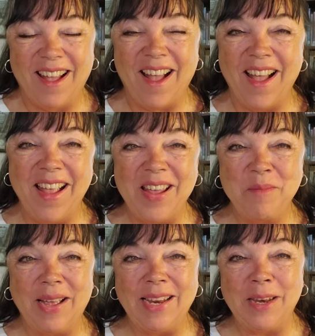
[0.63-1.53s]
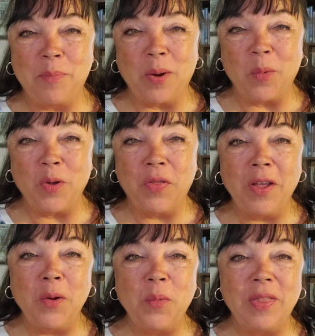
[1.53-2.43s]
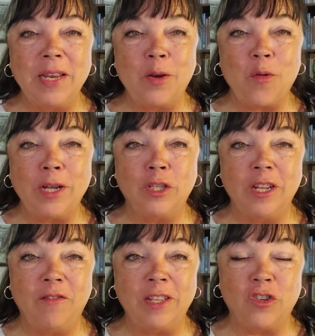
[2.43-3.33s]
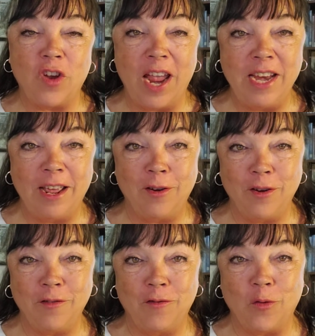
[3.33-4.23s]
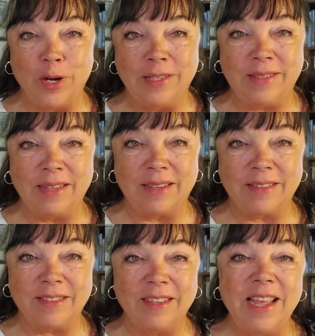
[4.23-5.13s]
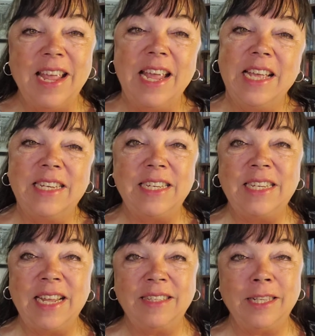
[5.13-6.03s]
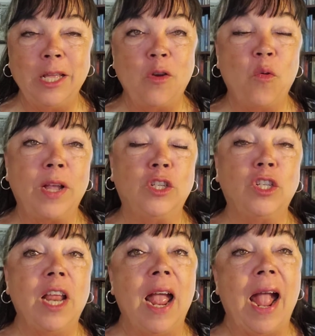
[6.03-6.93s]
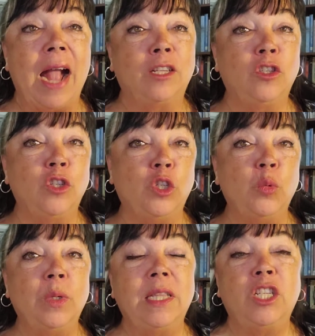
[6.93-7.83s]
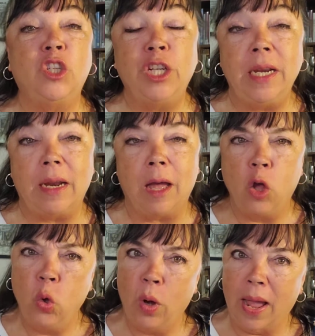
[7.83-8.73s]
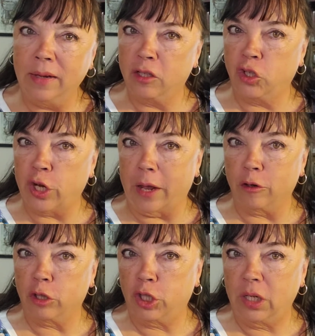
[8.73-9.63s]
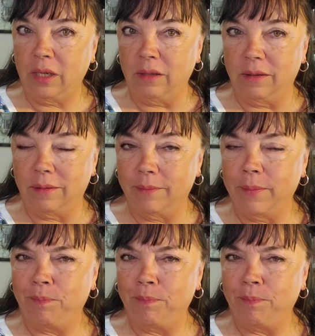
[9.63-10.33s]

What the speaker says: Hi, my Linda Butterworth here with Alliteration Adventure 846. Today's alliteration has to do with a cheetah who likes cheddar cheese.